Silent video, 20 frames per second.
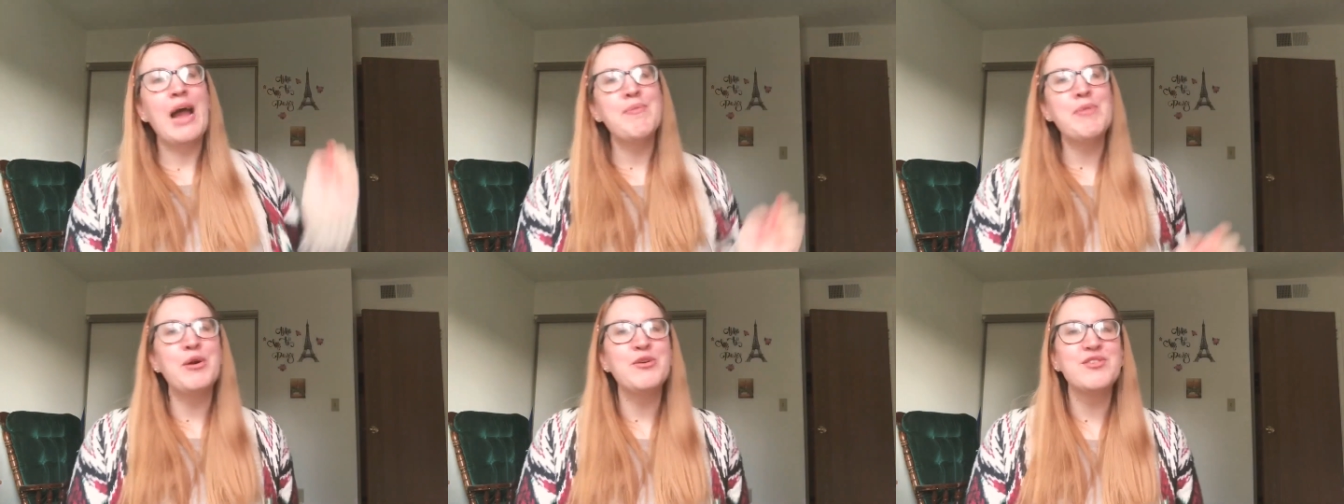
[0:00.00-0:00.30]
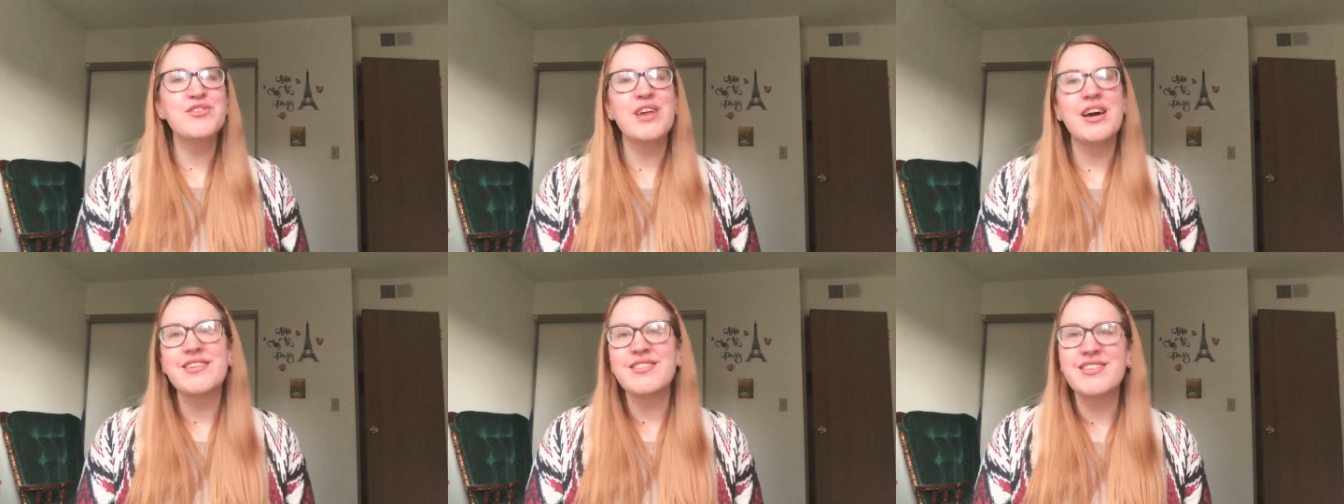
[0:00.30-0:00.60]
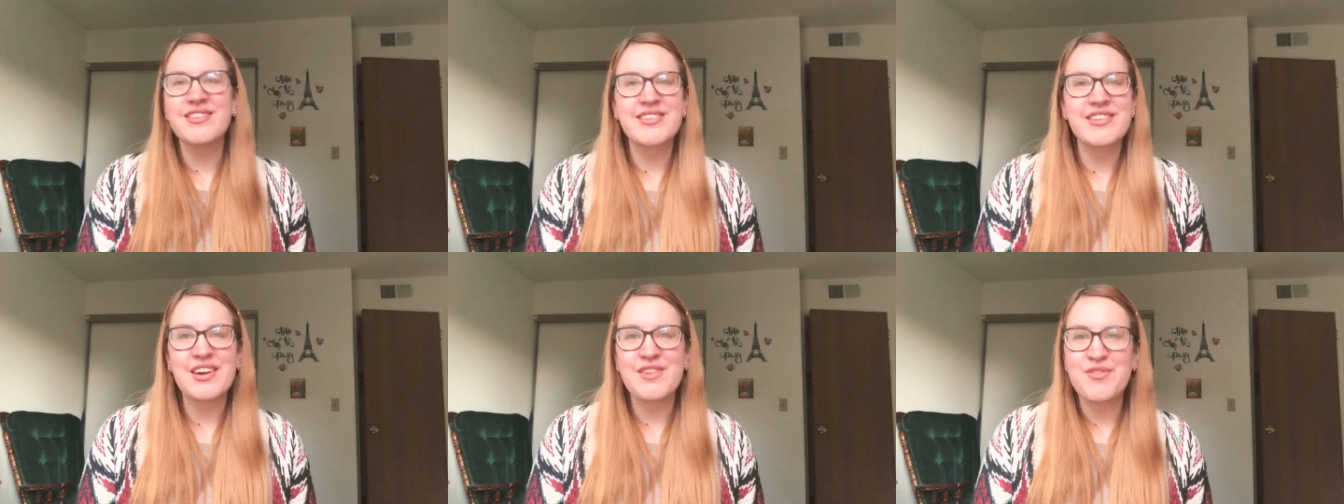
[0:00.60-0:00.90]
I post
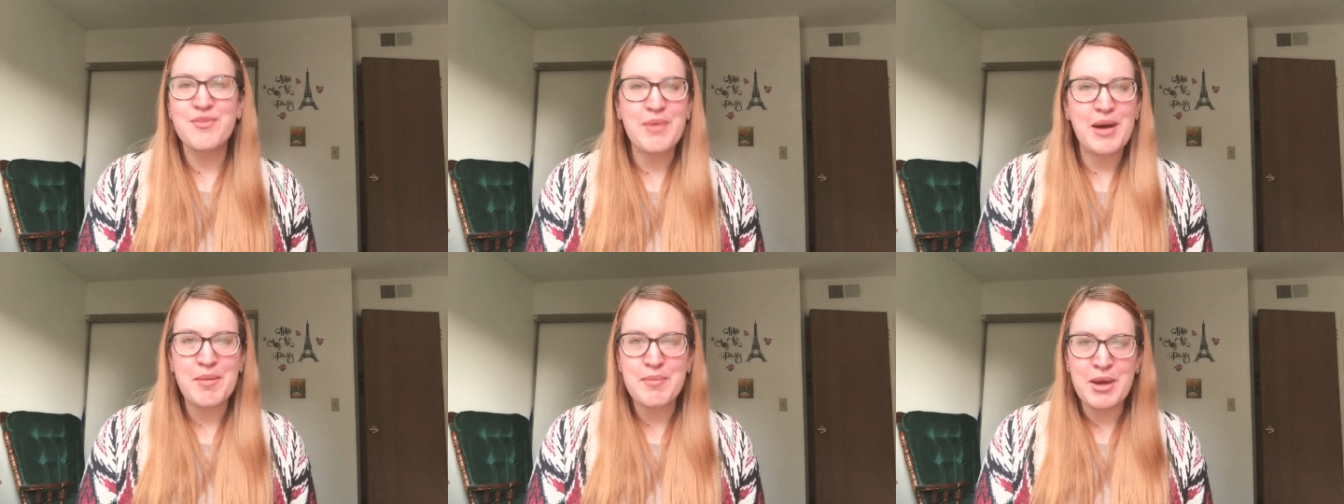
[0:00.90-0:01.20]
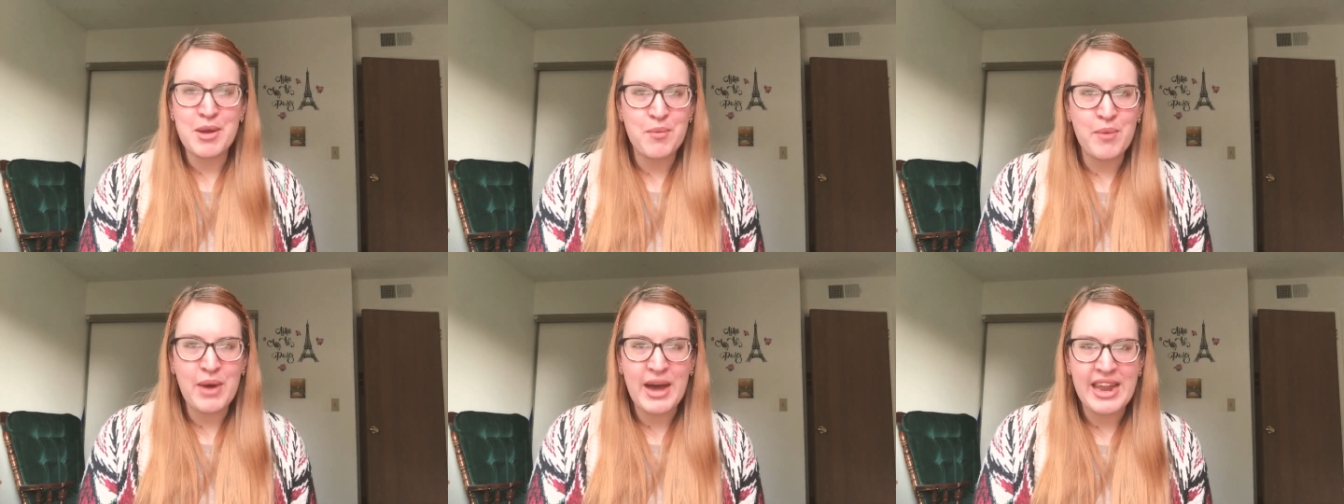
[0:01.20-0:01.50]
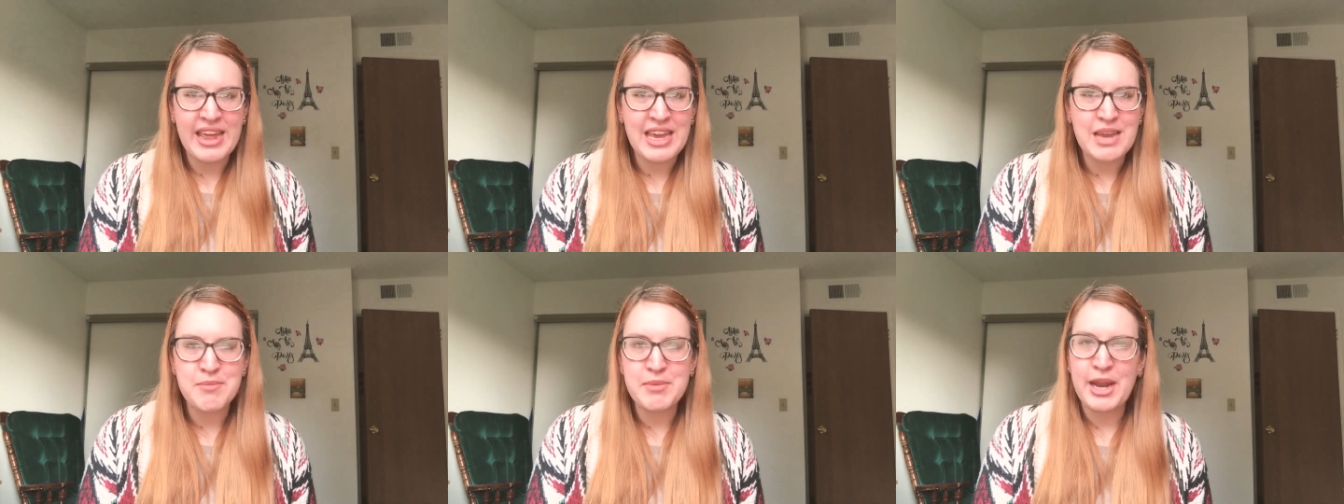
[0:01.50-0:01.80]
lots of stuff about my
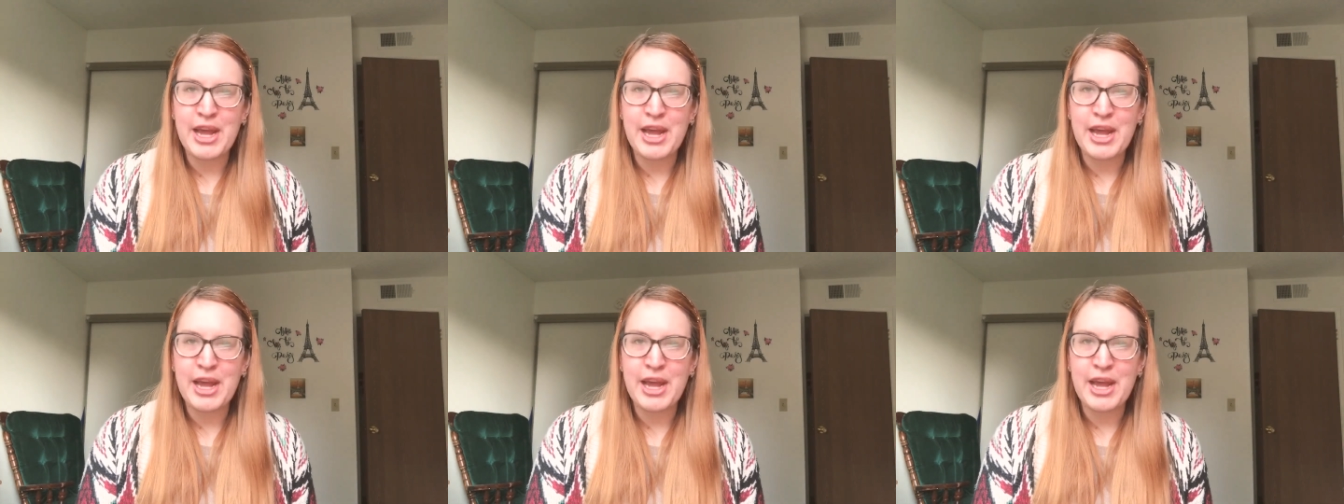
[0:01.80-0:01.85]
wedding,